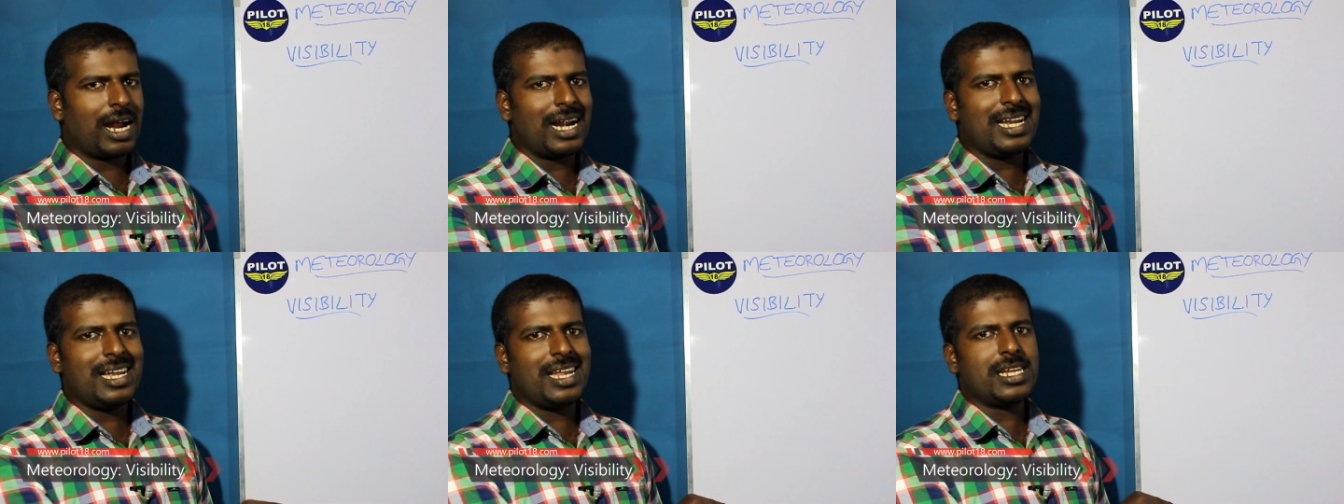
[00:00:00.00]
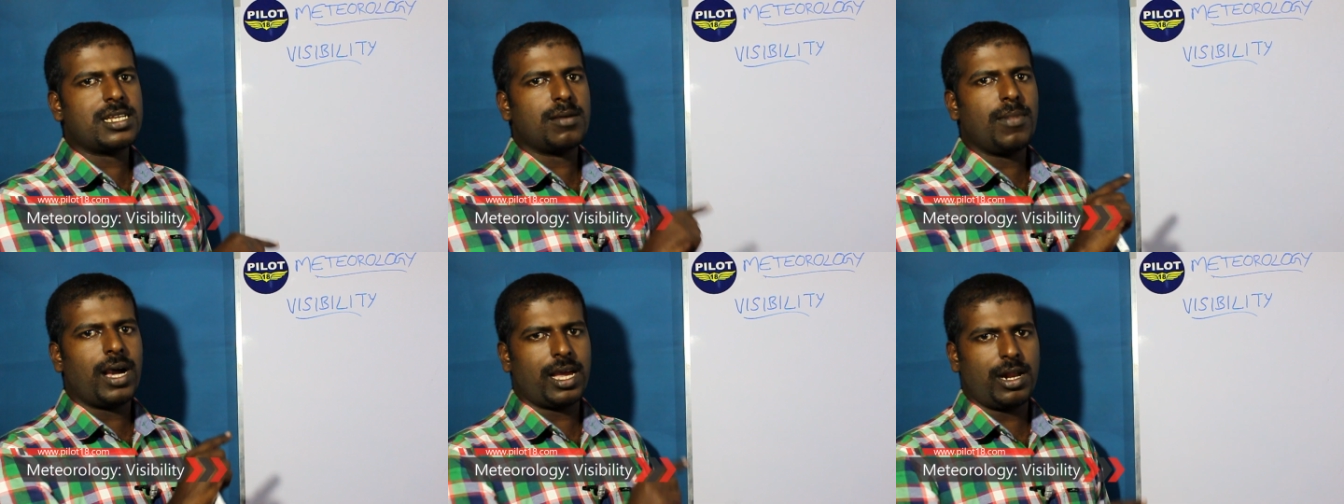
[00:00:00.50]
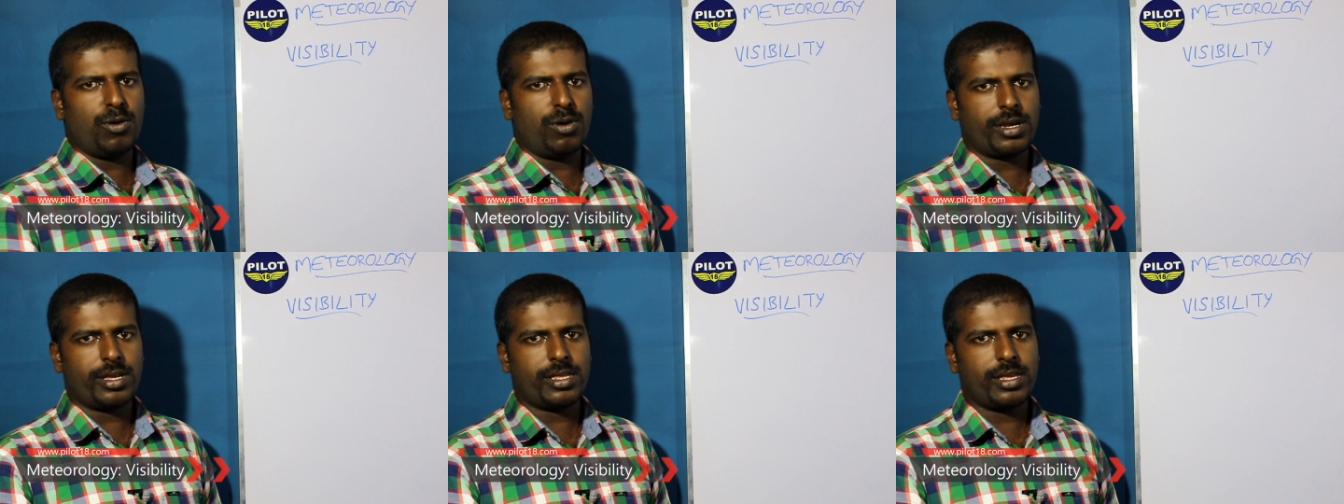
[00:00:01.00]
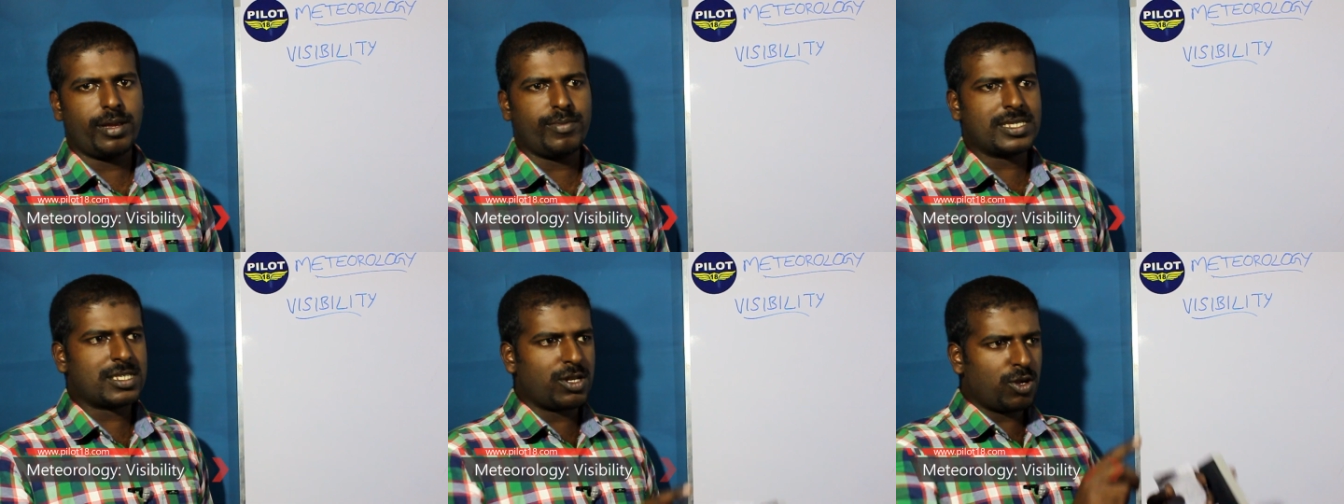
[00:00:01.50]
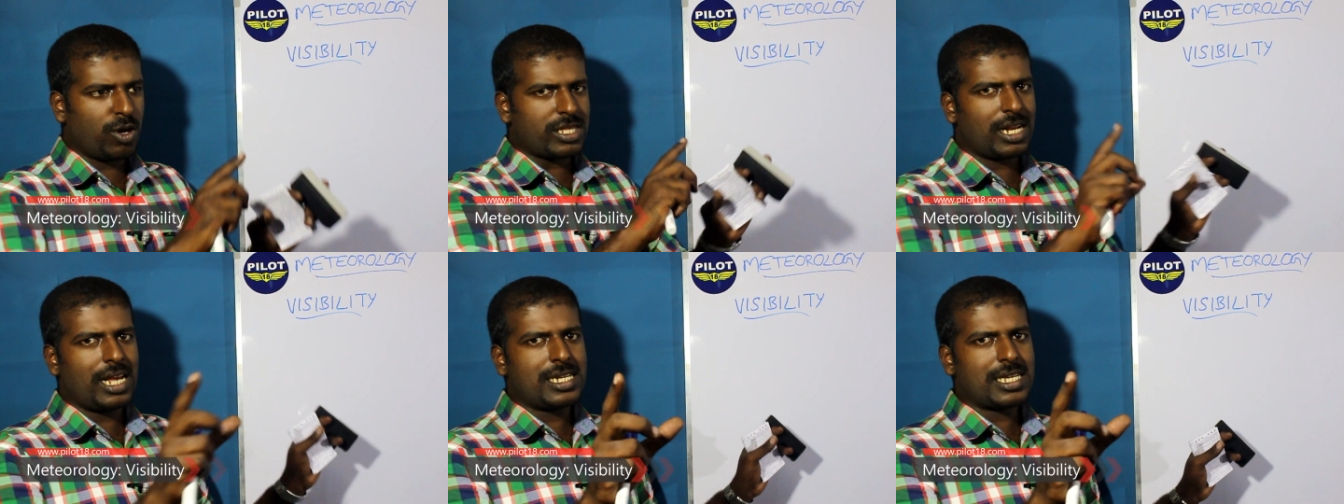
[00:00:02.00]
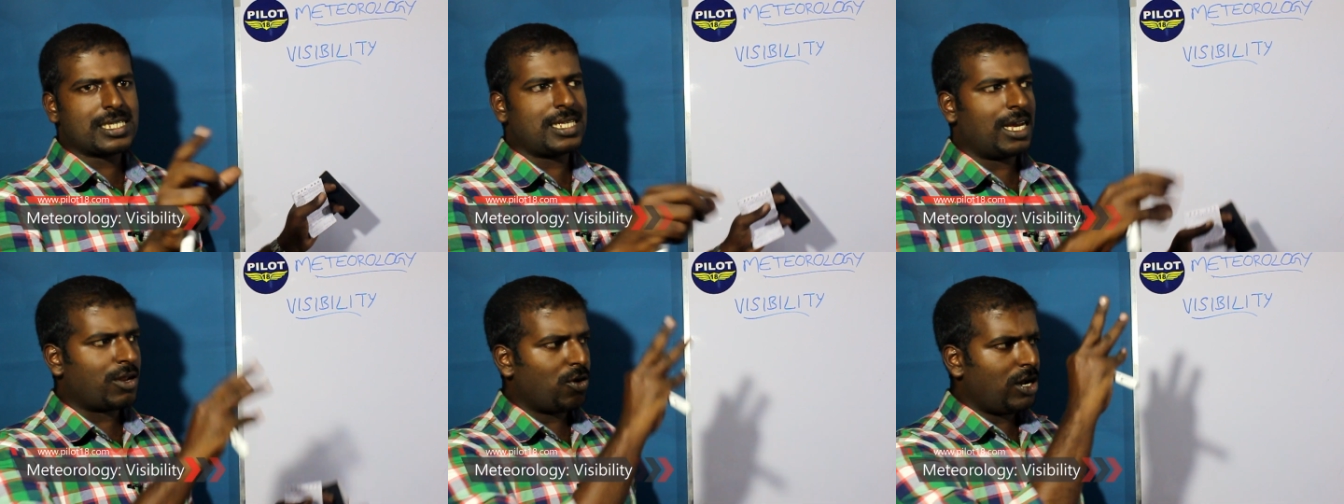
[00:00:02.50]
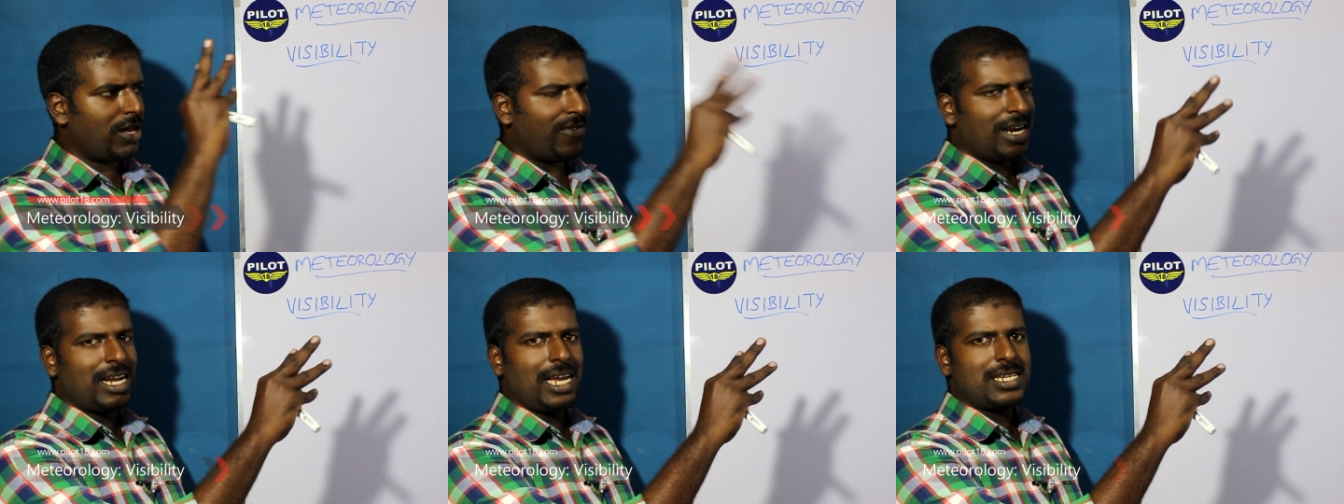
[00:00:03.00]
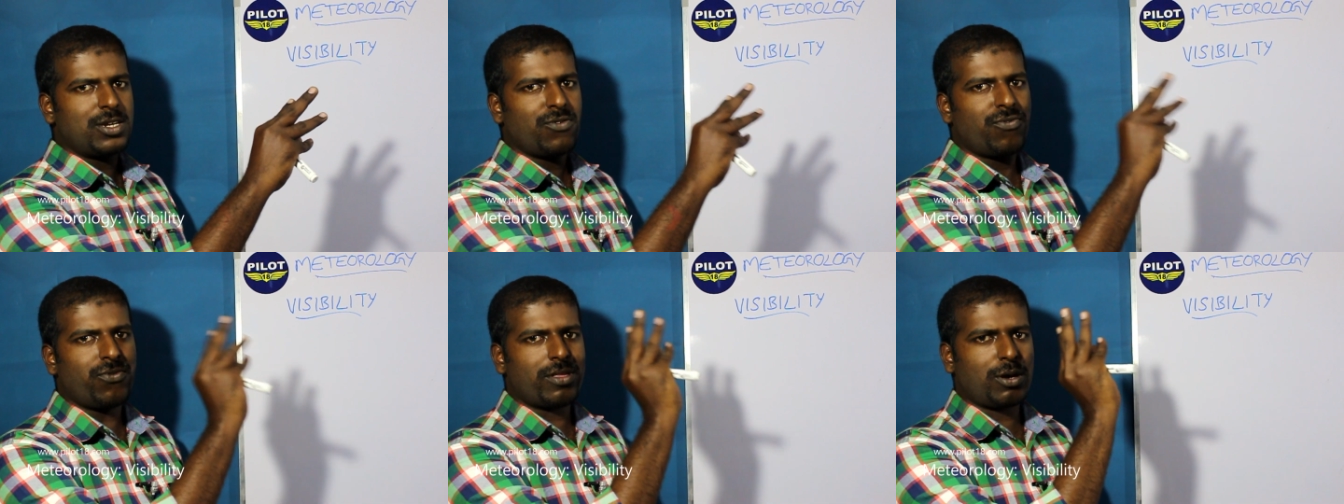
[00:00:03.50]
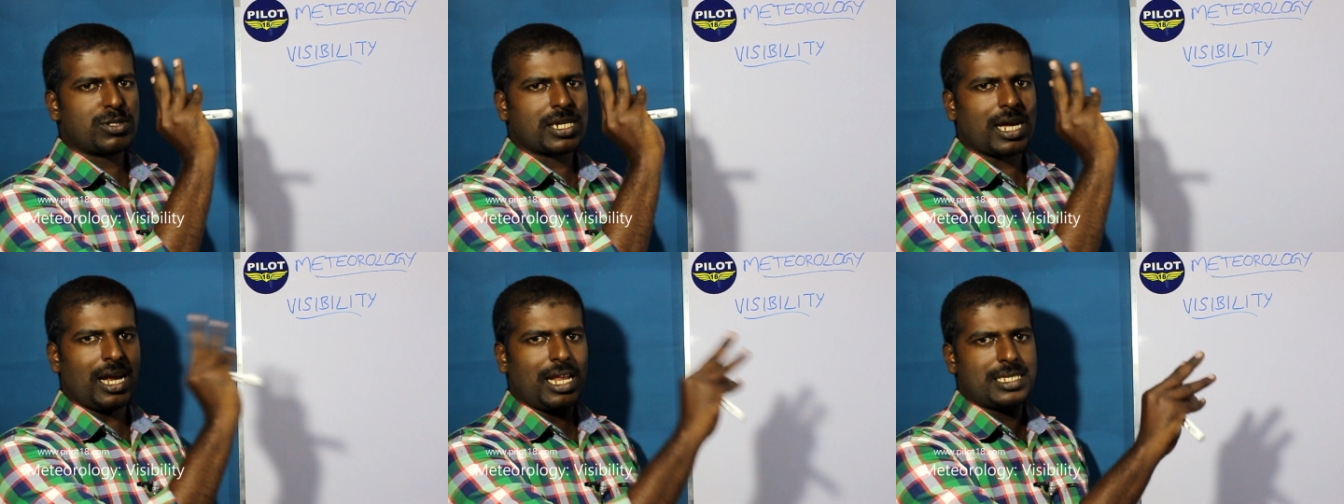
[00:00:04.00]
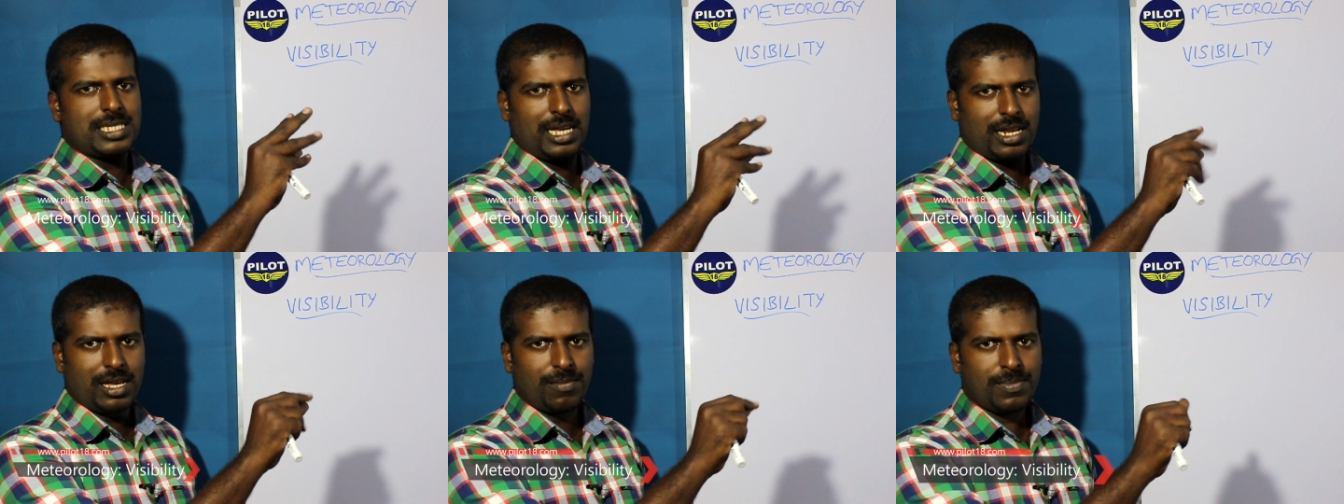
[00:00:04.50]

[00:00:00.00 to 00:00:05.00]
unlit background that means no other lighting is there only one light of 1000 candela is there